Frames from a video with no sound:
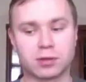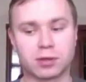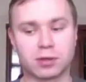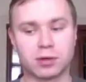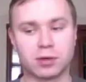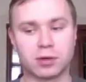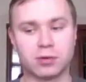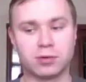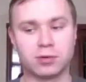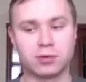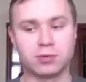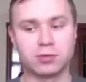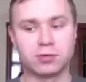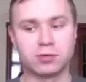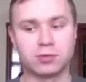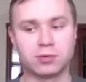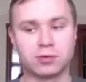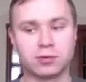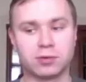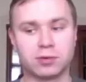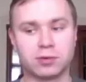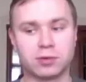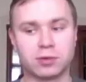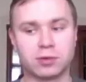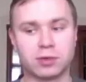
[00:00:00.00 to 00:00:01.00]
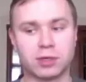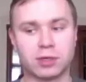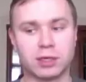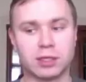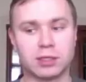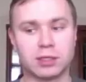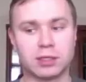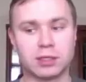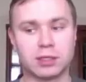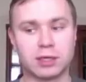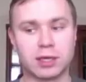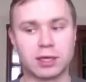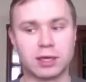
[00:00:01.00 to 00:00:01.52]
how you
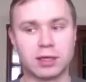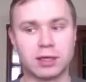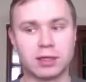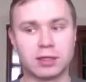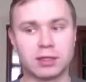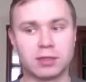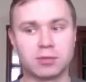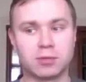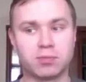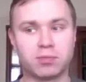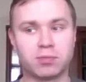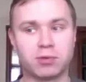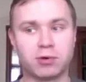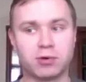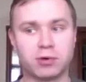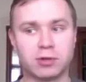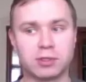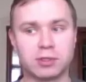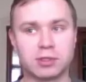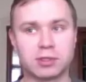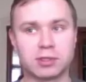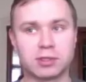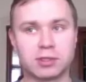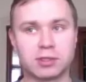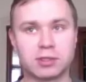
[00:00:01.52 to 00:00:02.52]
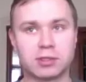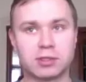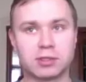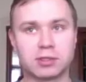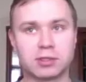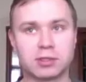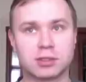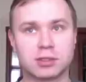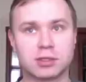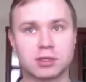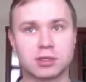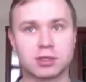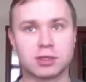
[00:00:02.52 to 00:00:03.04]
indicate that the person
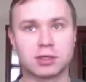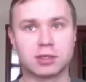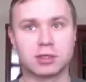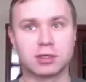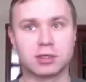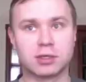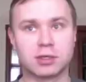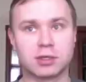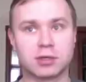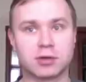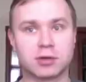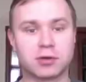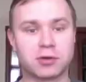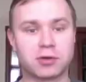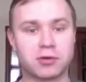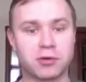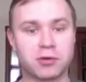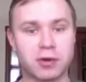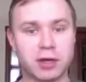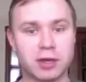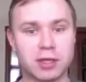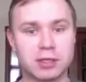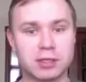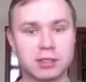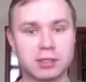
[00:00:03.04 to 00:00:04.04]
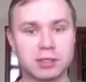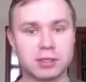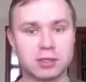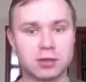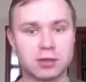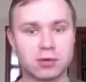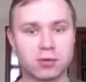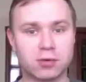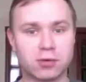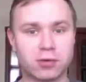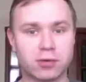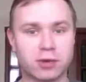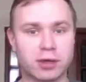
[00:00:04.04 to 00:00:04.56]
is crazy
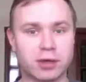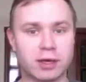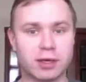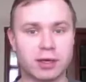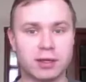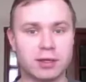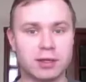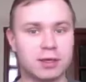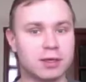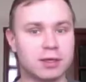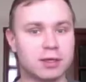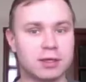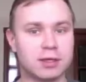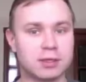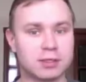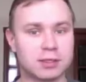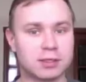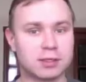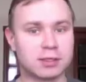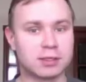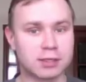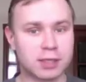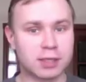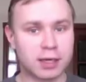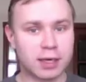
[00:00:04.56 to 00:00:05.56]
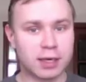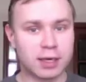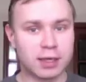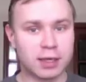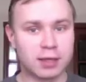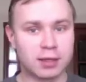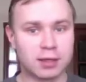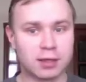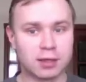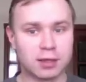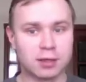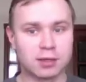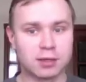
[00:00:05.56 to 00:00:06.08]
or the idea is insane.
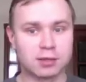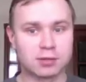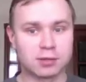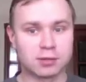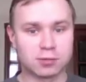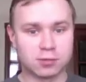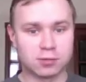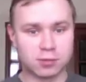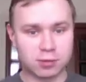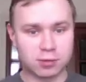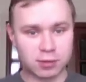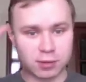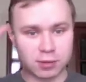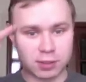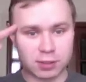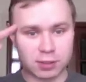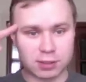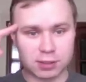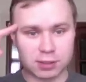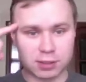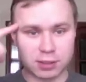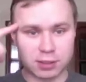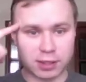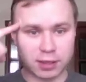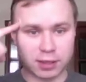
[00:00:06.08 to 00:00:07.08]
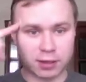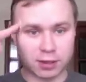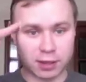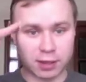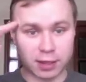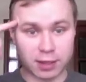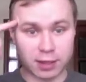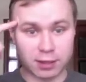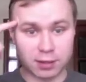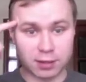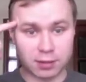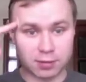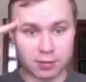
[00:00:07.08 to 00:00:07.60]
So this is like
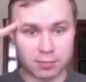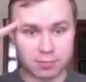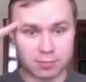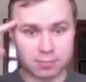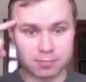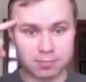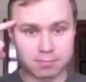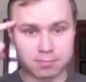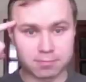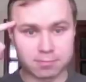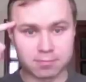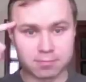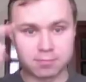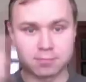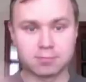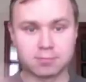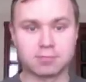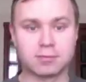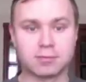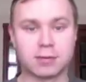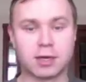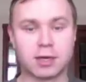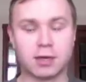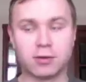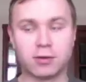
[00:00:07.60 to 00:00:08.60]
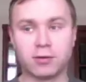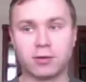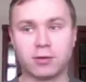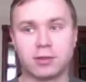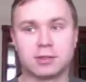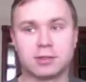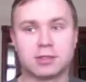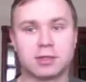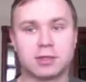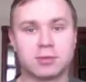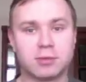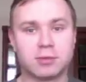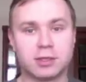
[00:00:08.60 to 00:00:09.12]
that. I know that
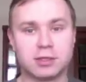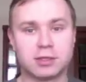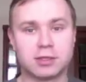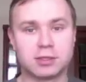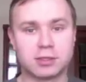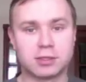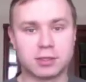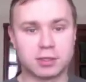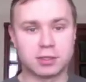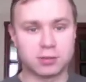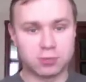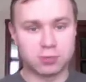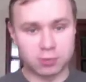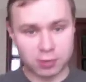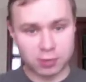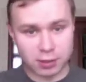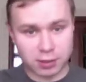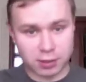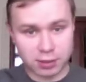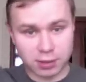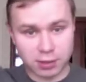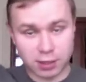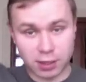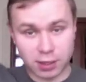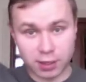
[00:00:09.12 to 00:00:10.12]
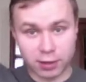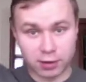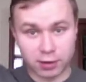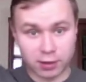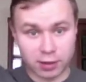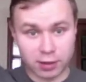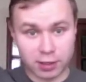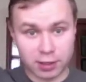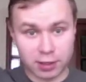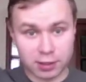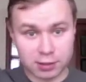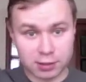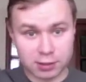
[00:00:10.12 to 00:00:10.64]
some nations are doing it like
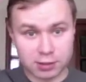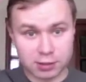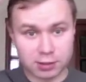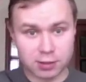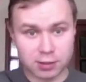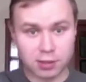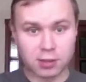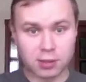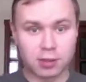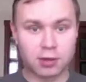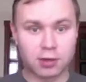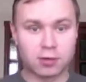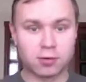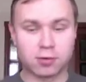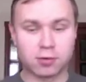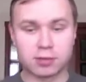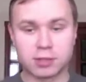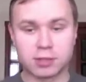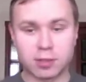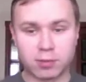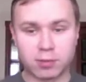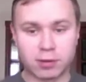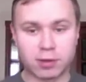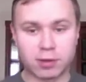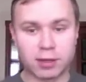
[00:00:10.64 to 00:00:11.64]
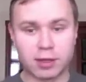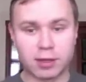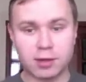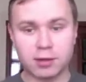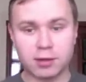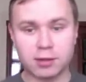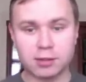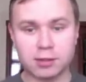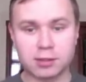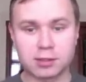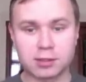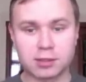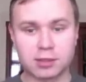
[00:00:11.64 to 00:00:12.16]
this or something
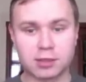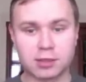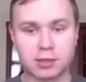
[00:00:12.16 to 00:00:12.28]
else,